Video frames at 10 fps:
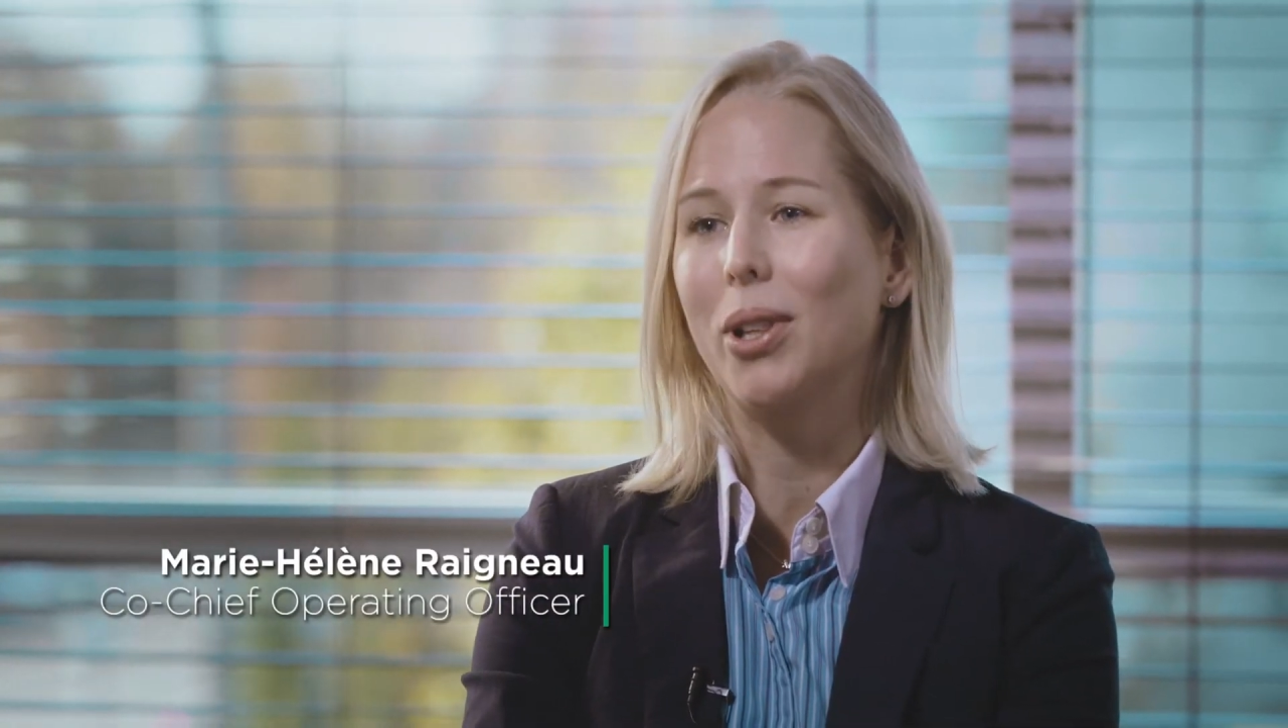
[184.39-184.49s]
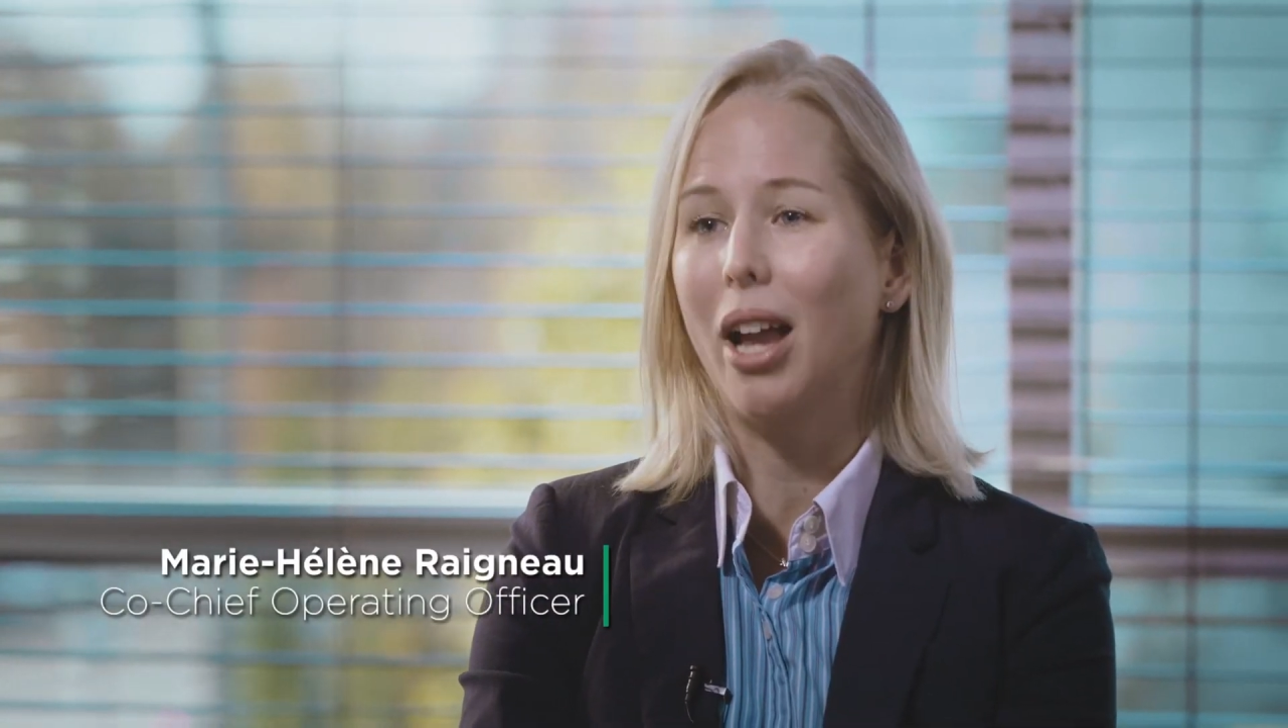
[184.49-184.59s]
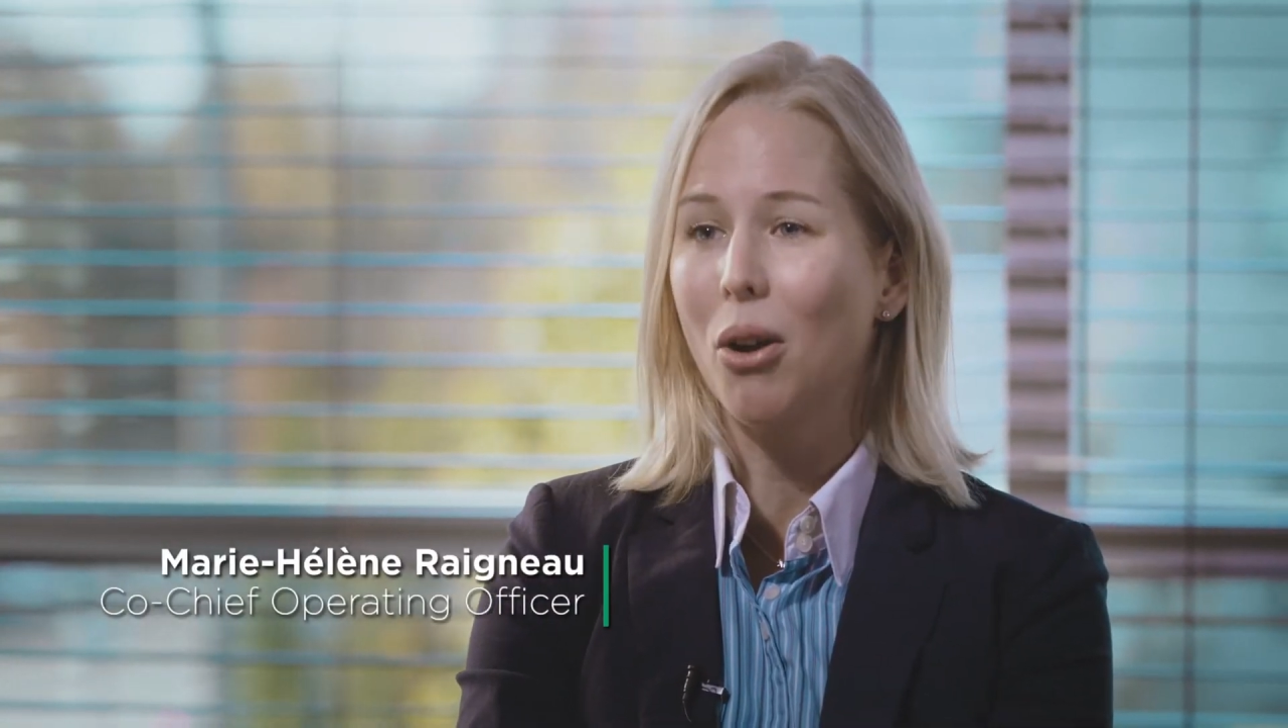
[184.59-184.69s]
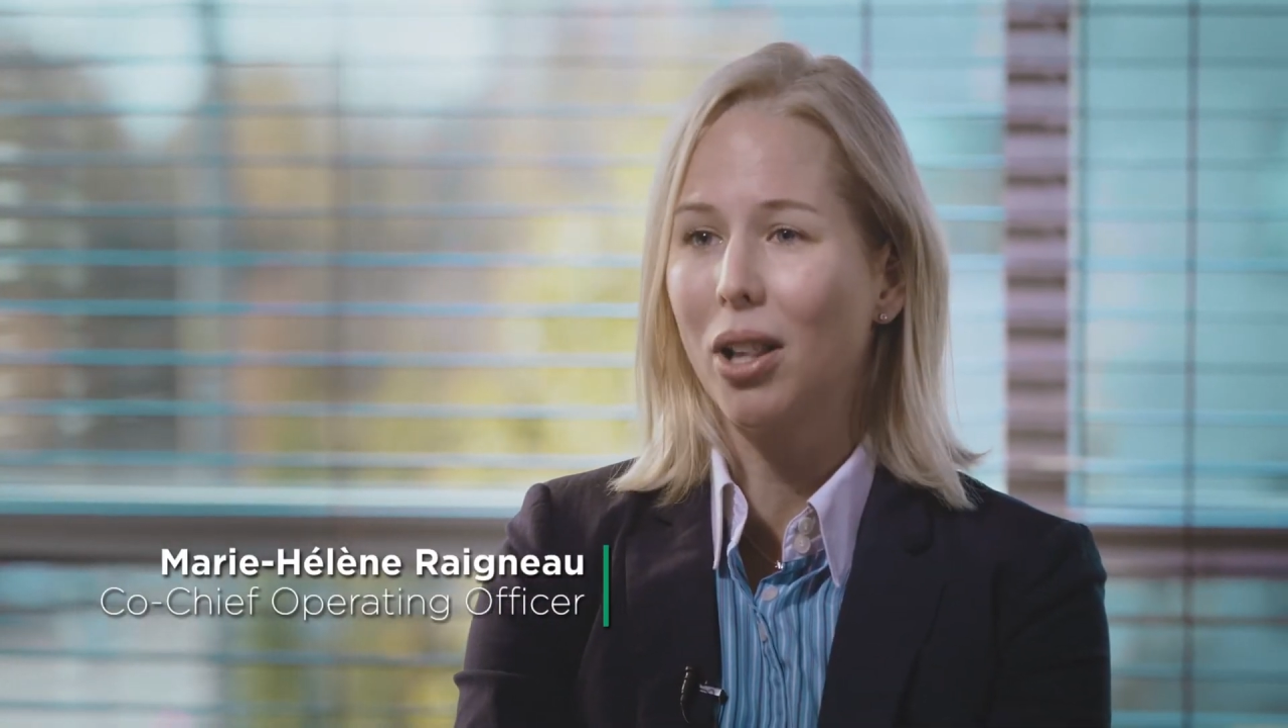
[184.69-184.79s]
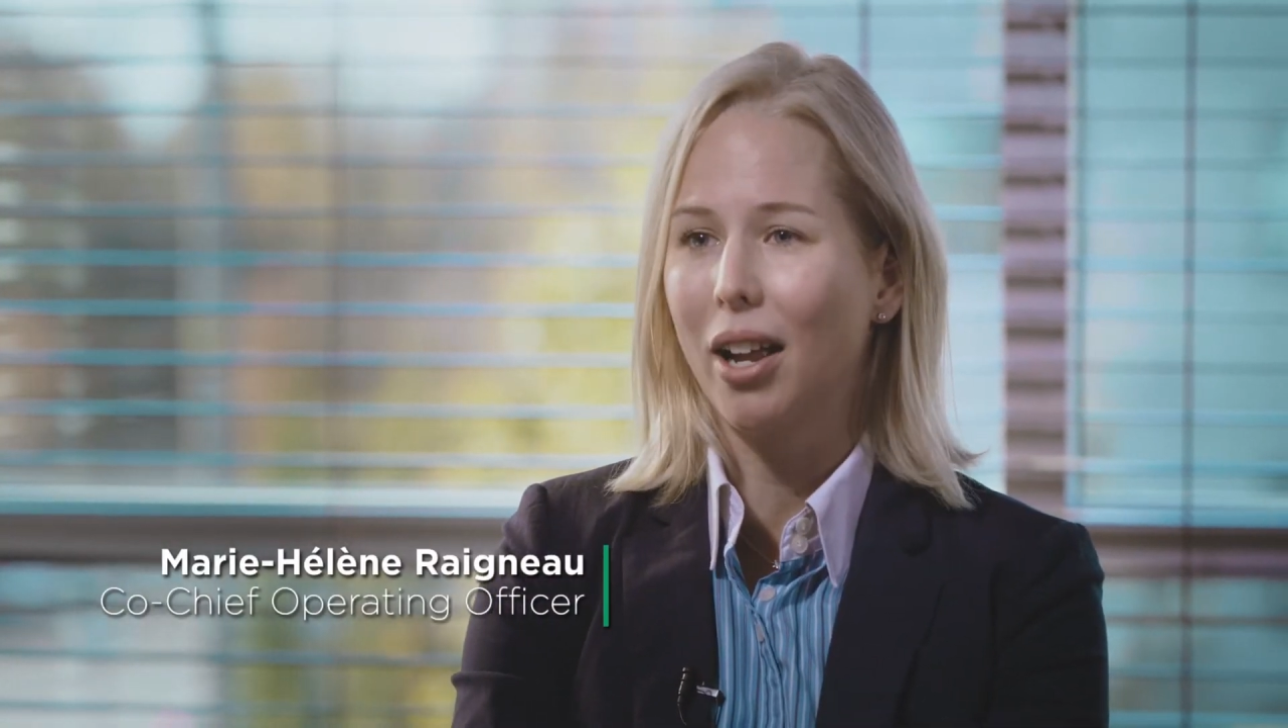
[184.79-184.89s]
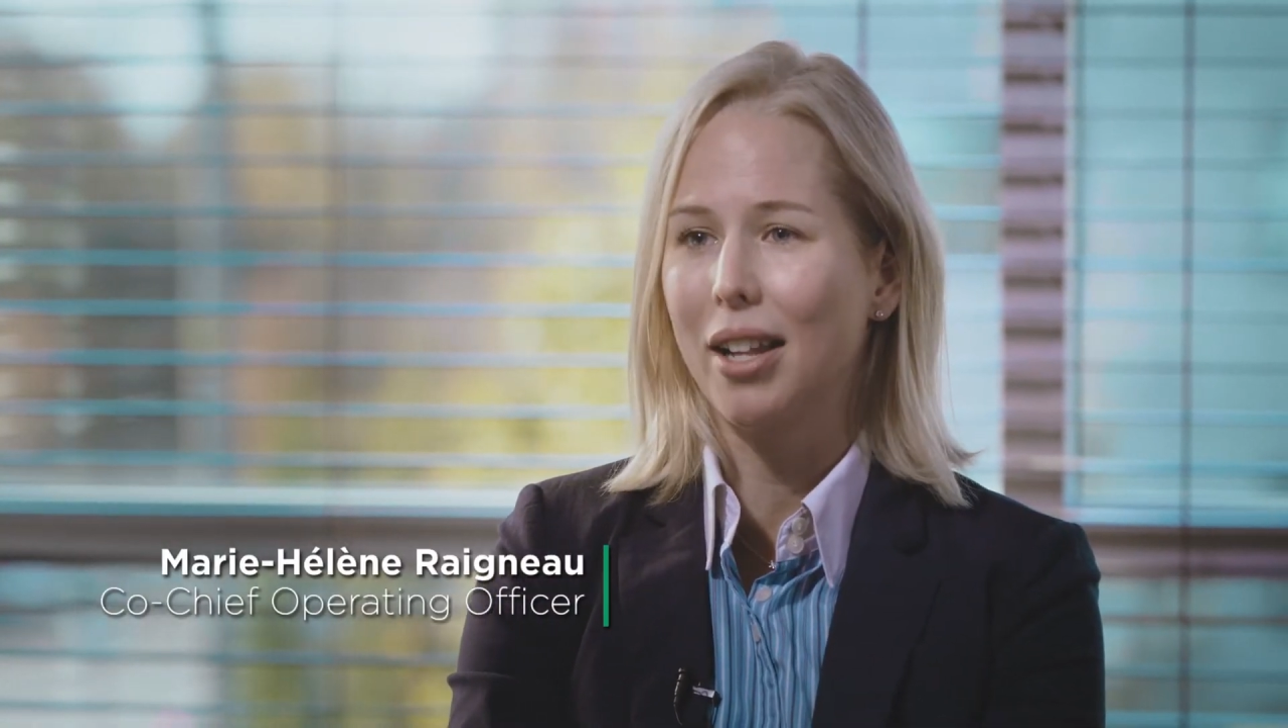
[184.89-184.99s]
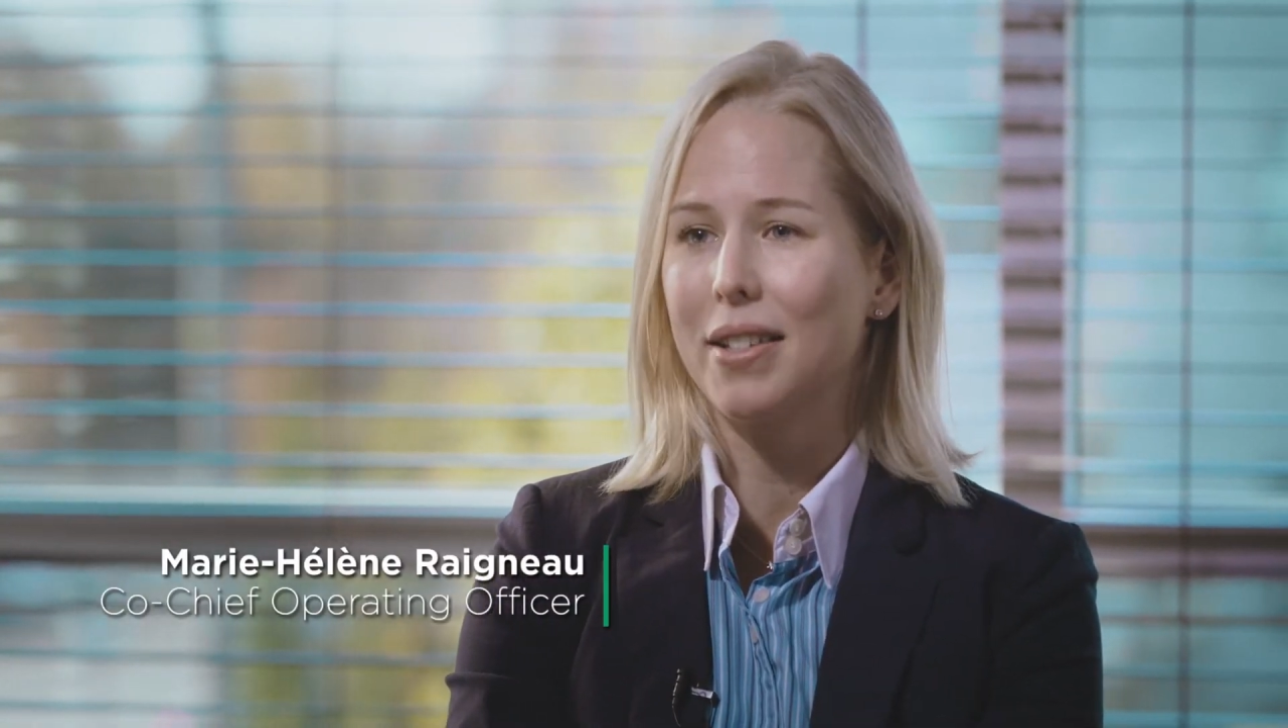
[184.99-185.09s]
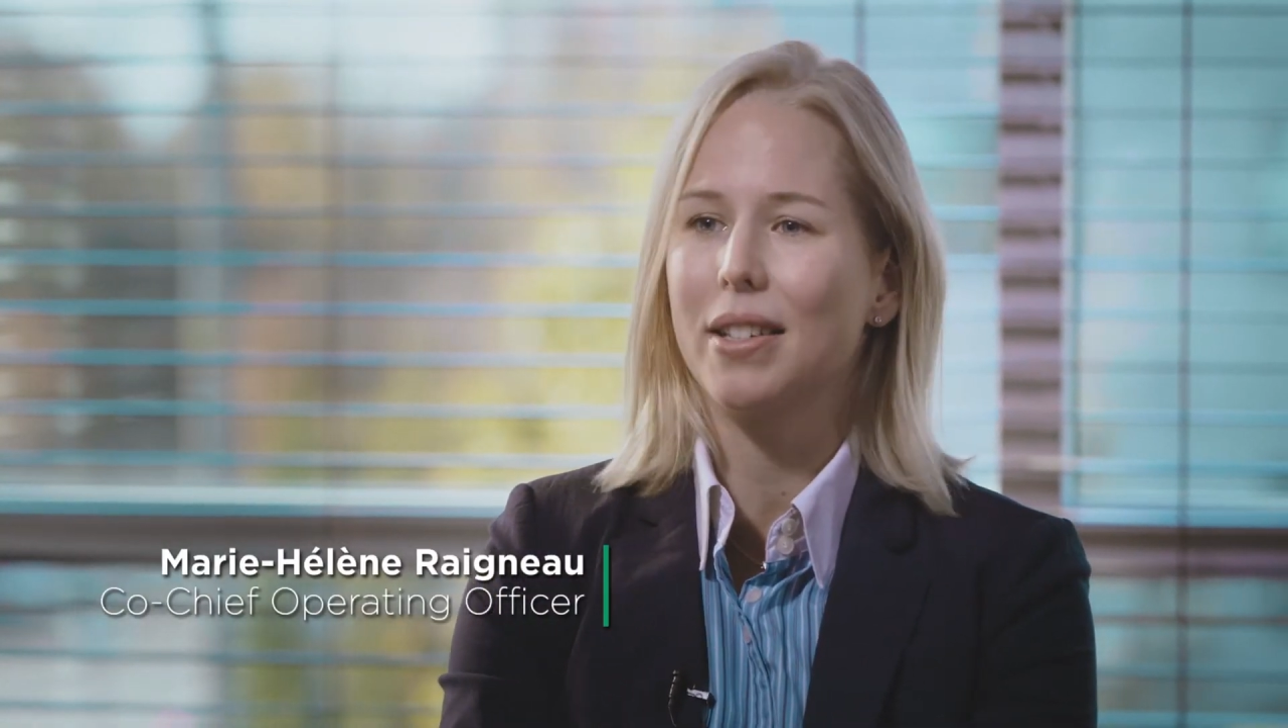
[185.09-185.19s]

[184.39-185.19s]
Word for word: allow clients